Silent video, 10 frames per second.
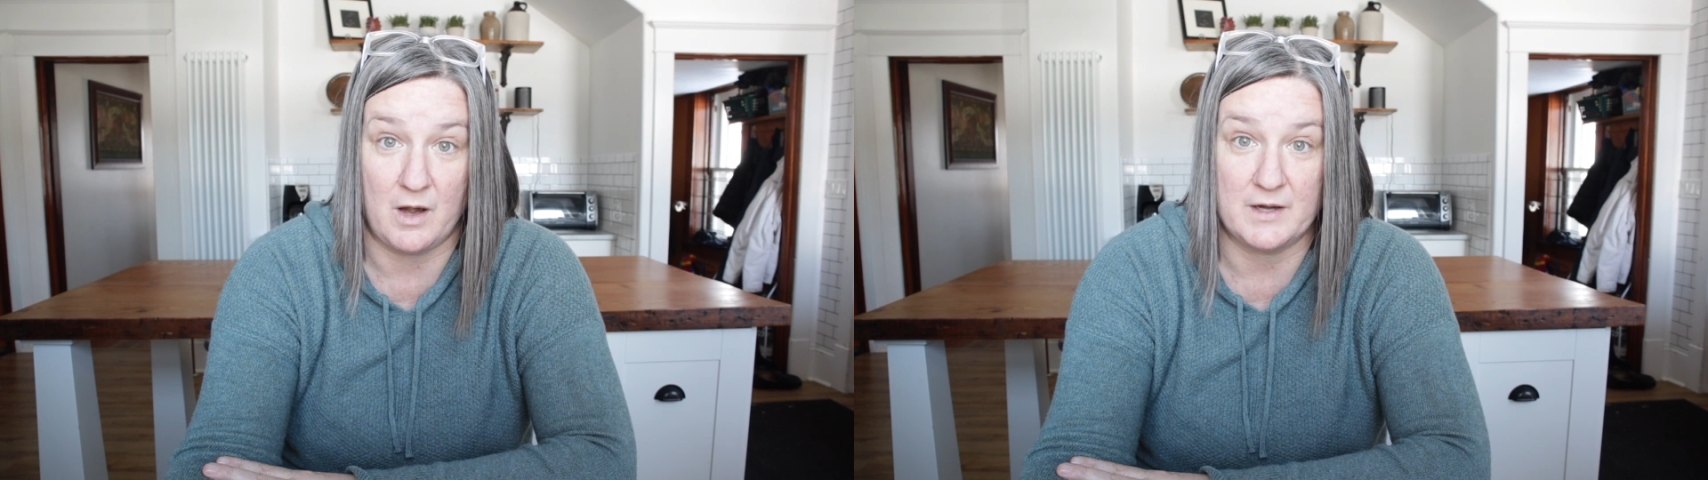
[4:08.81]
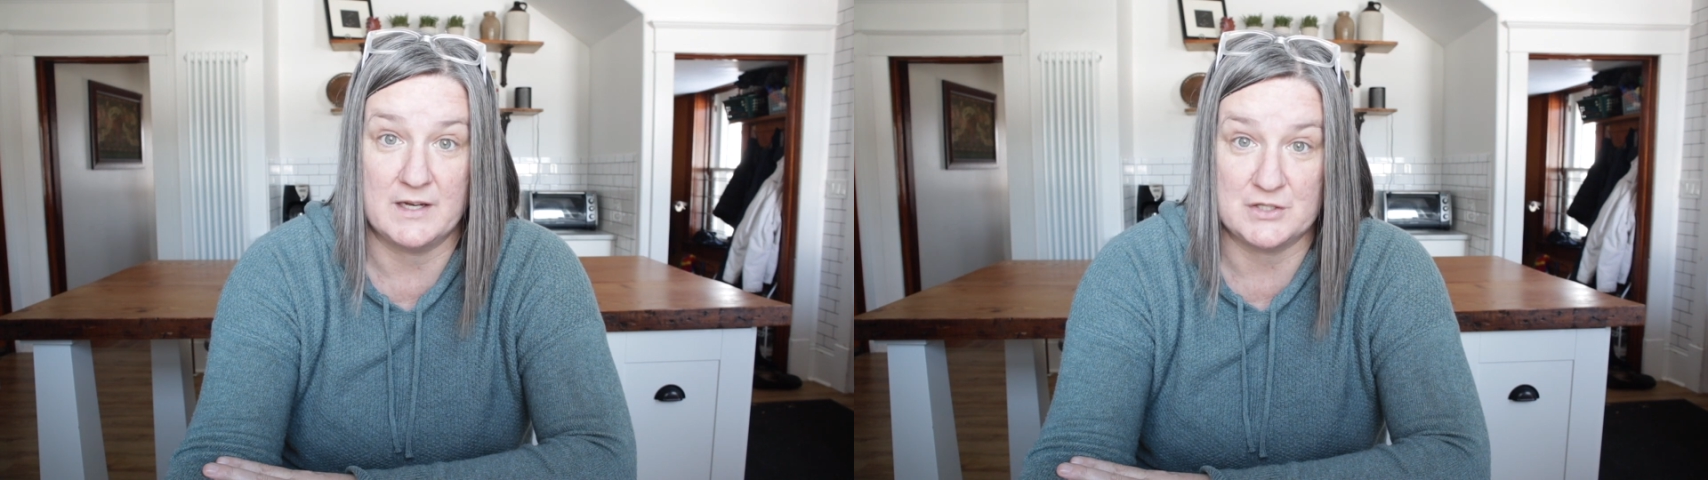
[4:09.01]

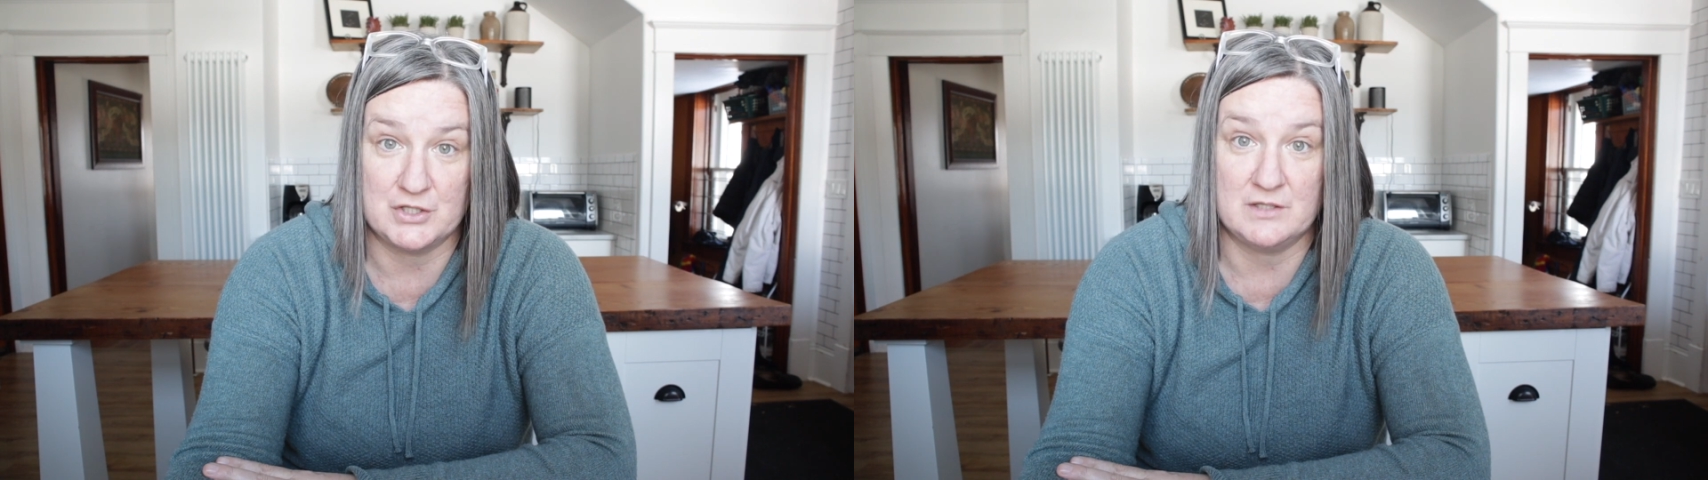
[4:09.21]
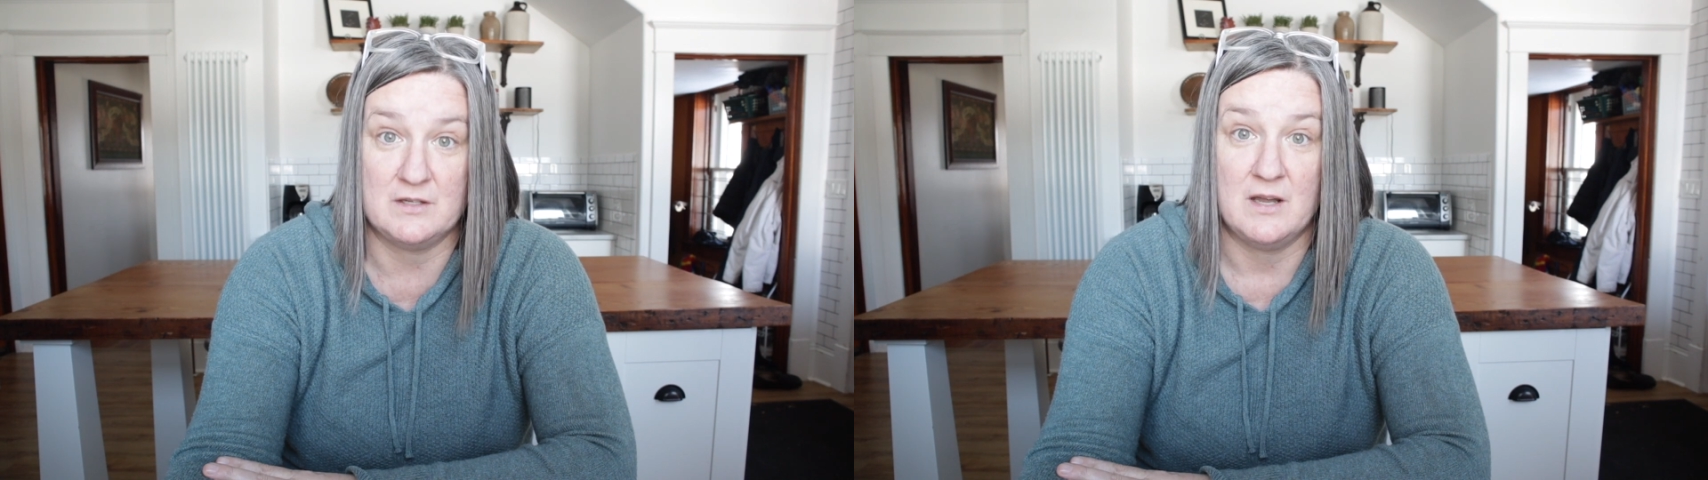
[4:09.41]
our
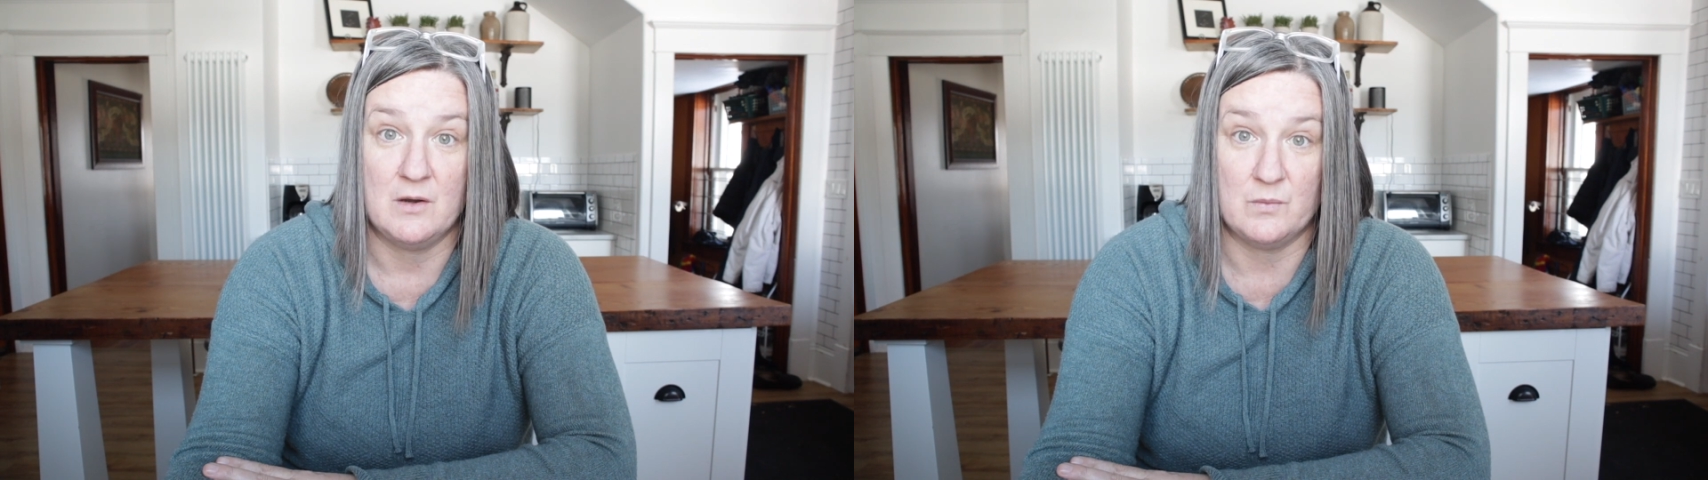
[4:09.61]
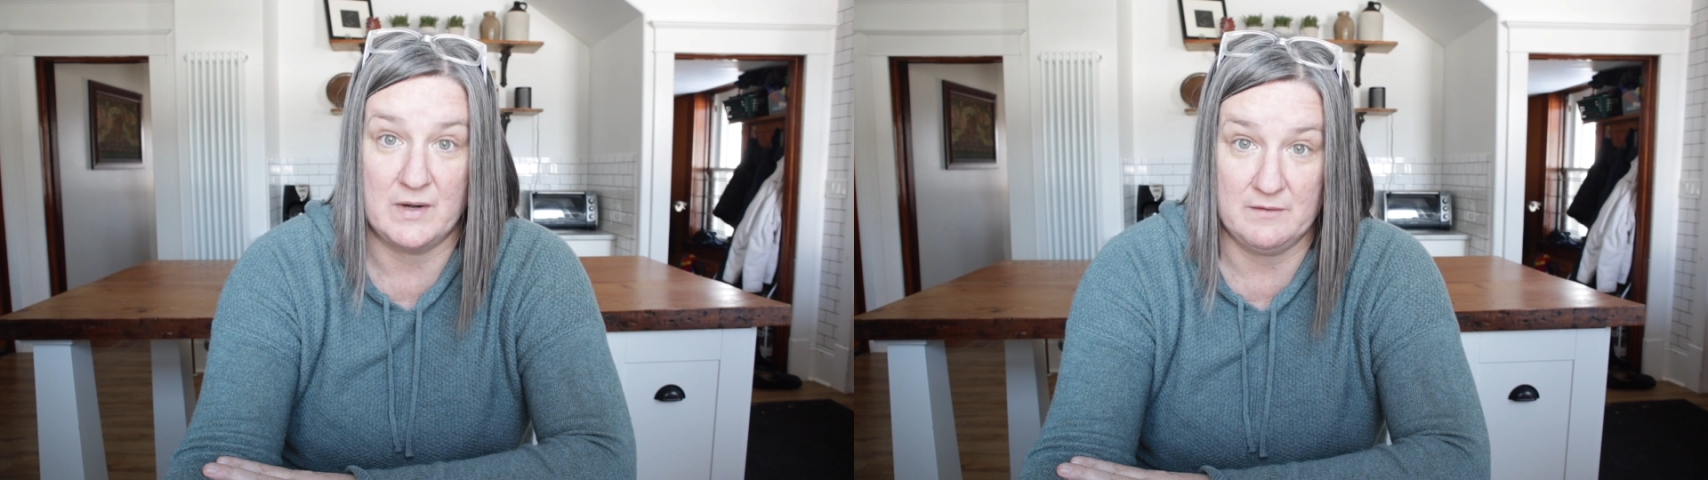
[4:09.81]
kitchen
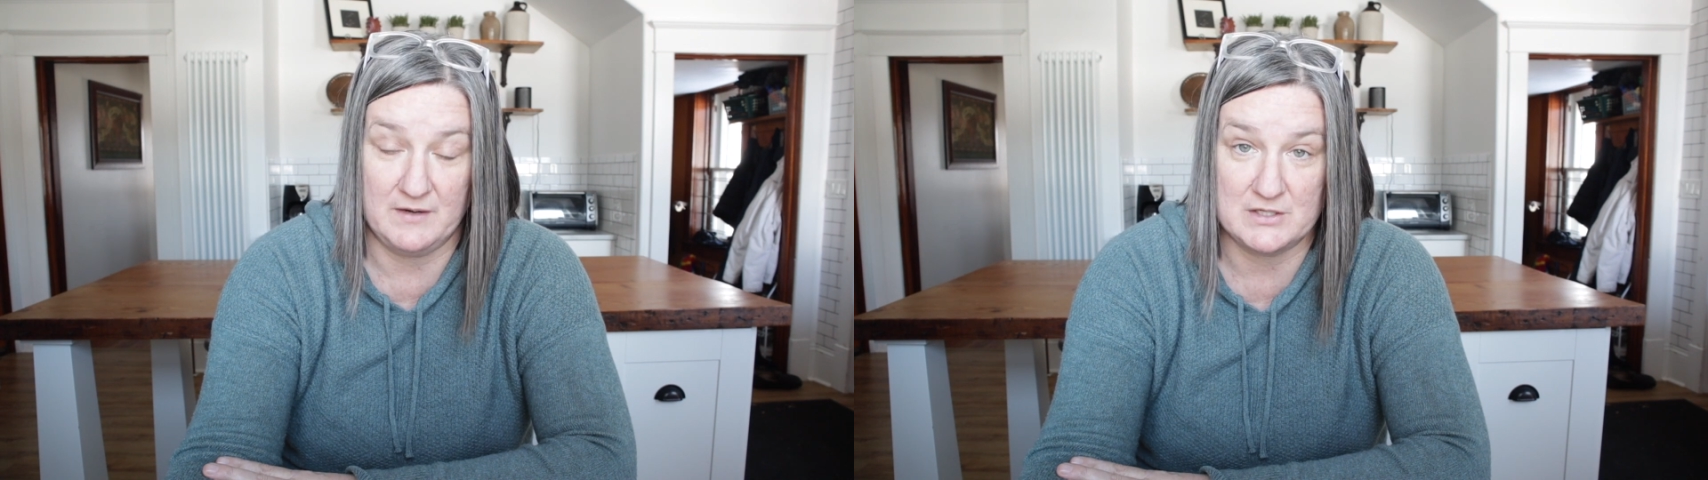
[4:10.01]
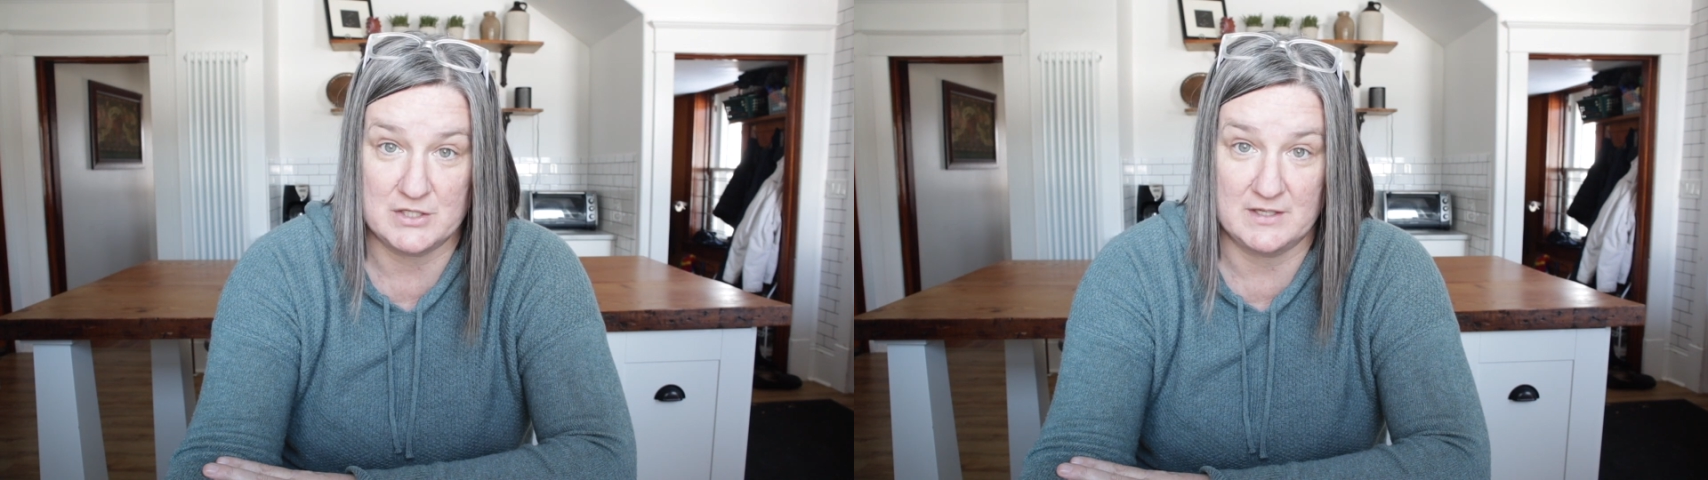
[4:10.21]

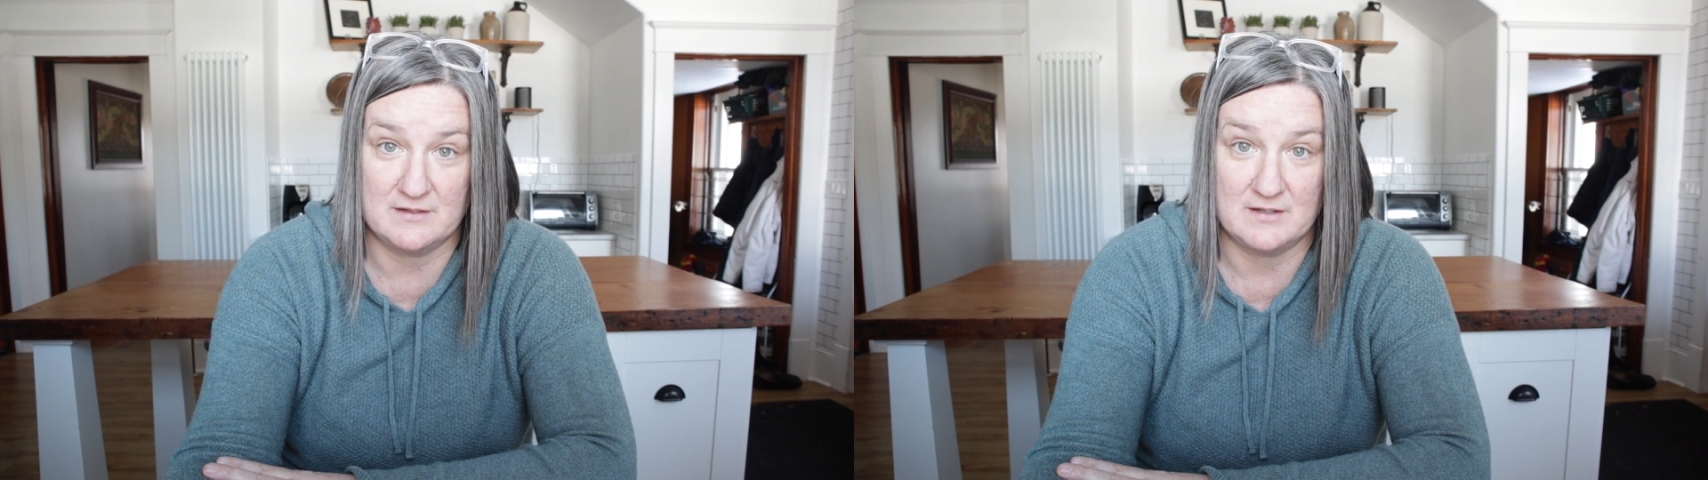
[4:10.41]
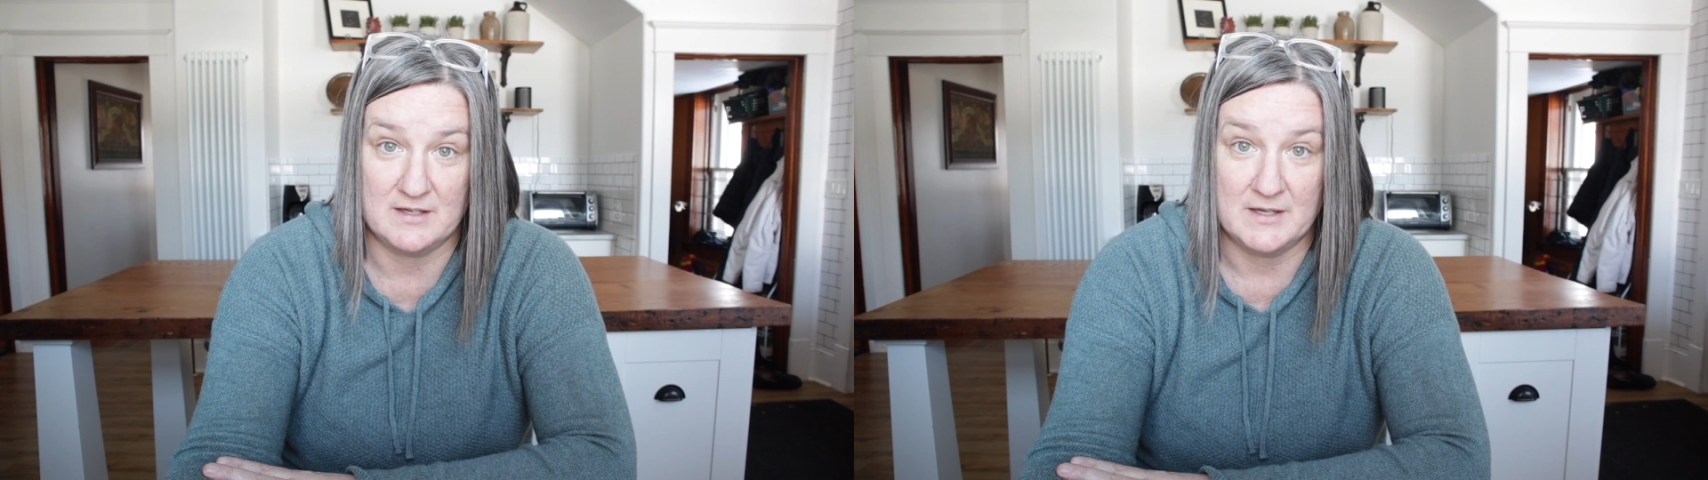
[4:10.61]
renovation